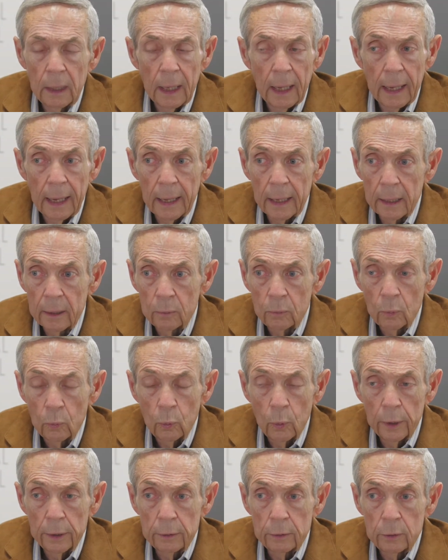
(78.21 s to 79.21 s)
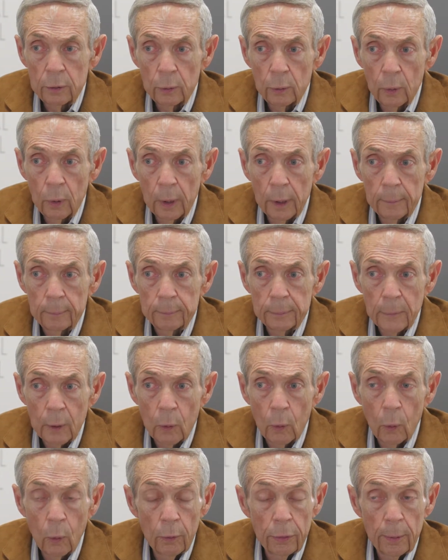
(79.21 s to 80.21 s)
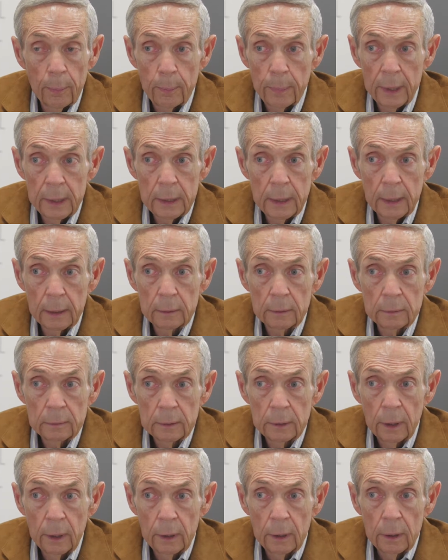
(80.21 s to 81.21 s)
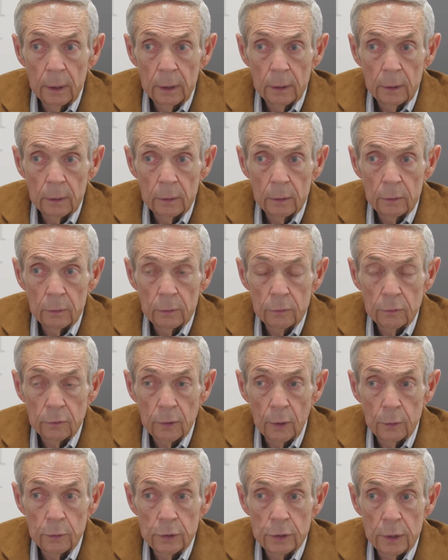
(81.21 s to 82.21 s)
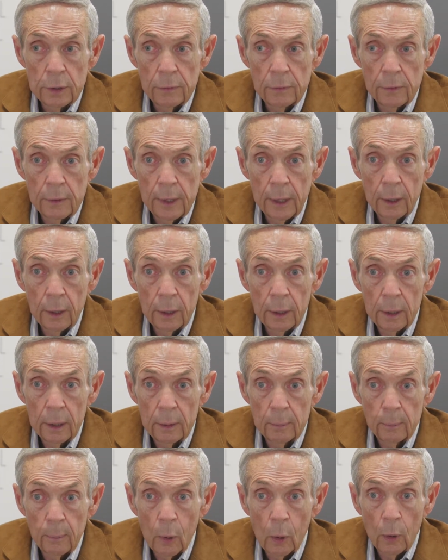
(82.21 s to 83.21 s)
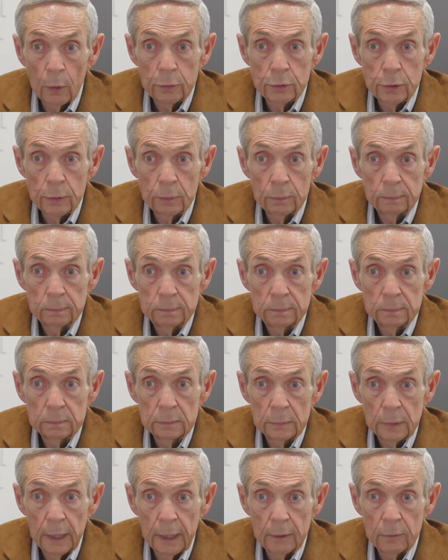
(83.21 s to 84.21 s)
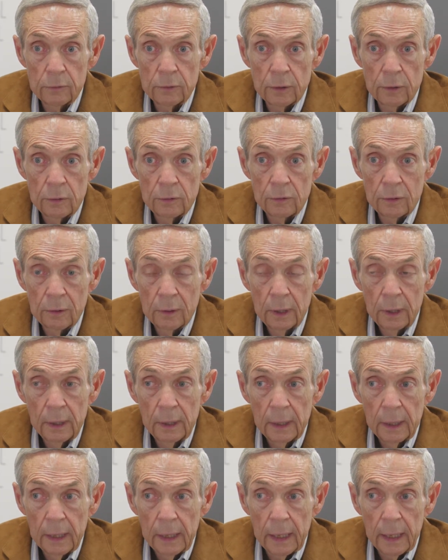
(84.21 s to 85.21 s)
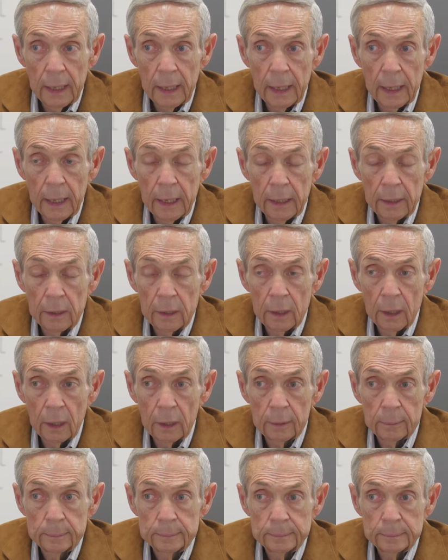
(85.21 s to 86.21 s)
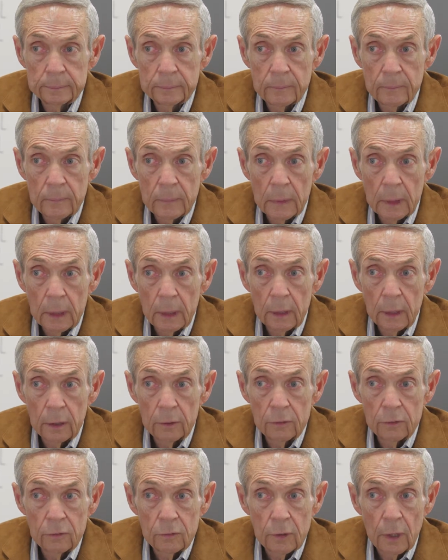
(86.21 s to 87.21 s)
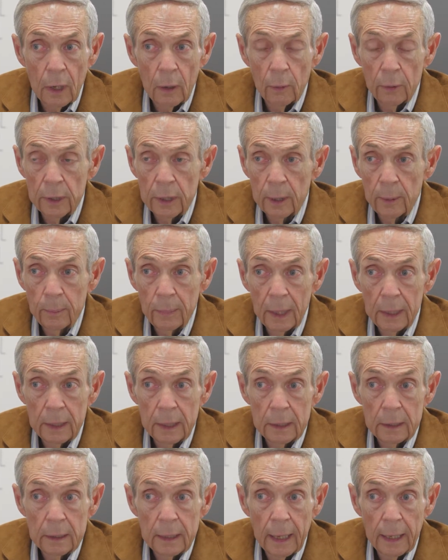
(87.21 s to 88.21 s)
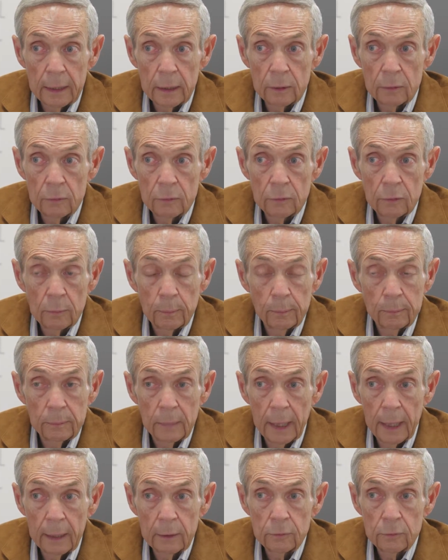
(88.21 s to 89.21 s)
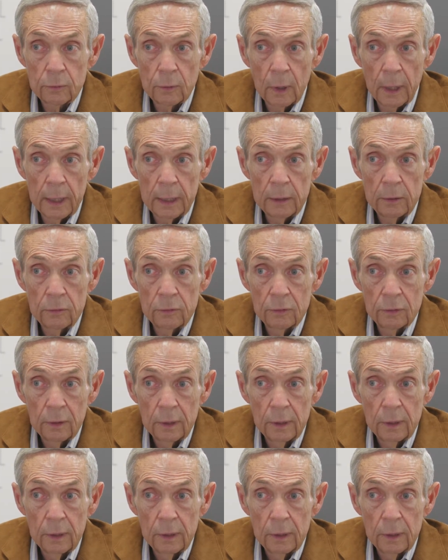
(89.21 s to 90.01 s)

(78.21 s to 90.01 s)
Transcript: I went to an orthopedic surgeon there in Marshall, Texas, and saw him. He had taken some x-rays